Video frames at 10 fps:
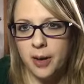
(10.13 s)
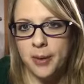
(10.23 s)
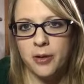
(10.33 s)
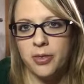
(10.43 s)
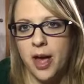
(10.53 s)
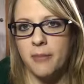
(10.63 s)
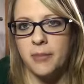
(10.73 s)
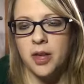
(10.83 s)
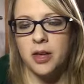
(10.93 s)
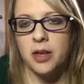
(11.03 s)
about
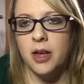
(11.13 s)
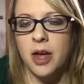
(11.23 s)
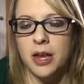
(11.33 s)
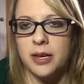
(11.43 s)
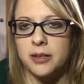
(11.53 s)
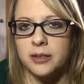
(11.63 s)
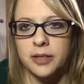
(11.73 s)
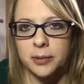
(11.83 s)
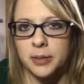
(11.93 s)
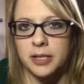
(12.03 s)
them and
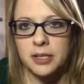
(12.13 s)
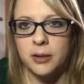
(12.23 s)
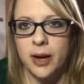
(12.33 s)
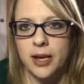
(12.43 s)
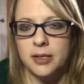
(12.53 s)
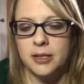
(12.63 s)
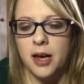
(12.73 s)
their PCOS.